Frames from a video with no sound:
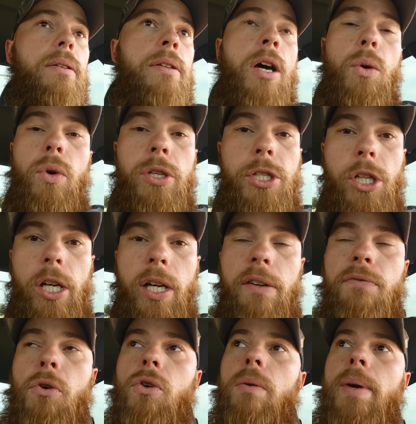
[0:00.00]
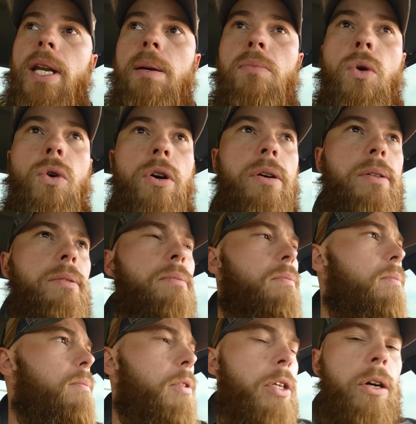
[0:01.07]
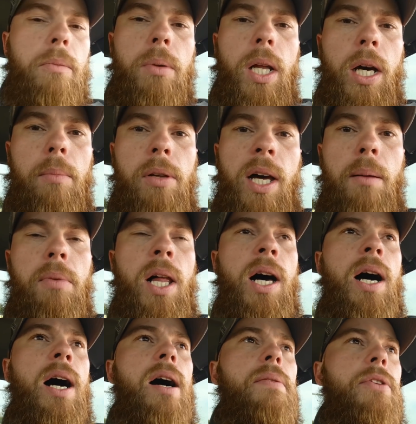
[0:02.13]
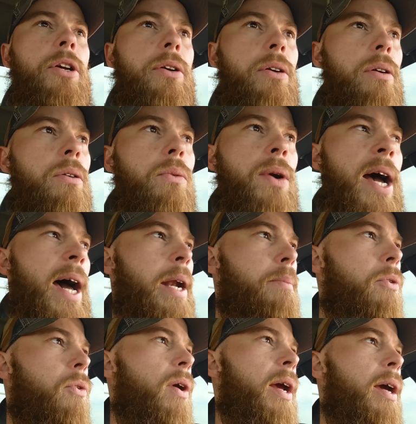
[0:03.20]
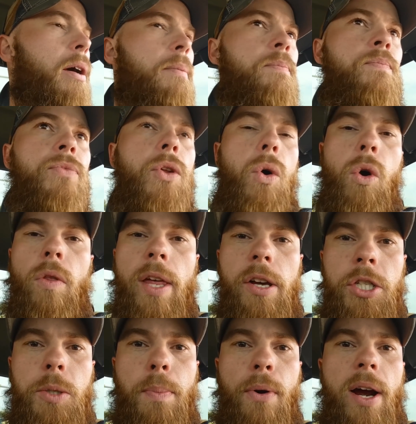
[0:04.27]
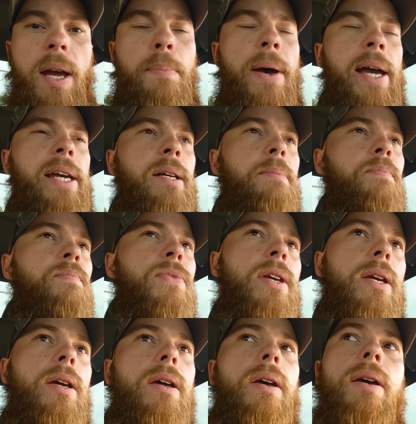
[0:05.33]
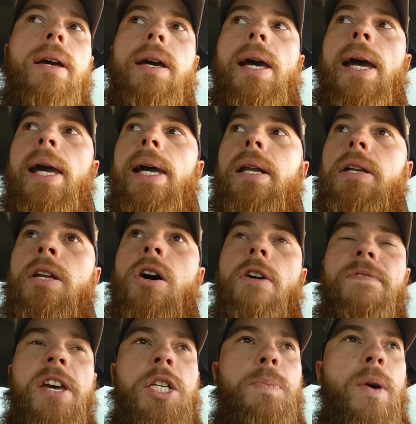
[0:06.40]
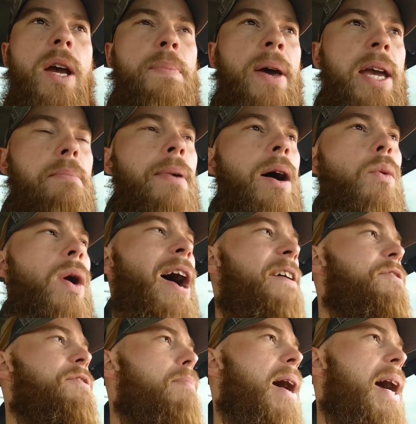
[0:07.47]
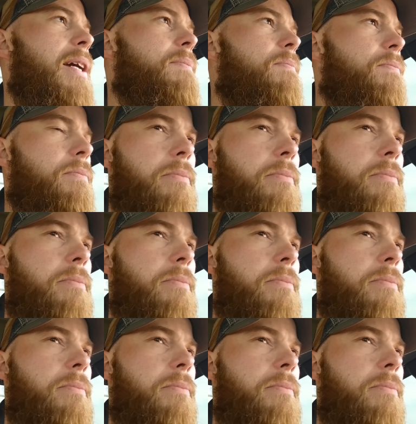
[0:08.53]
no one's looking for them anymore, and blah blah blah, and they're gonna ride them around, or they'll spray paint them. And if they spray paint my wife's bike,